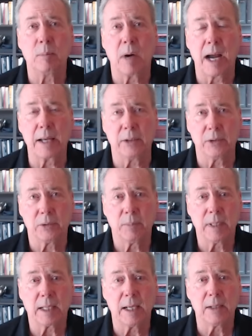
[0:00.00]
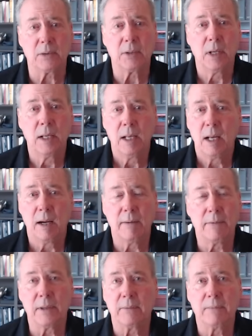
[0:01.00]
miners because
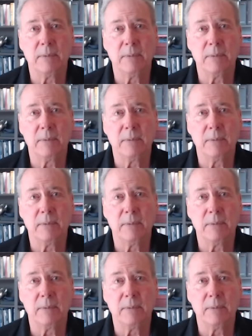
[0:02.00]
of the,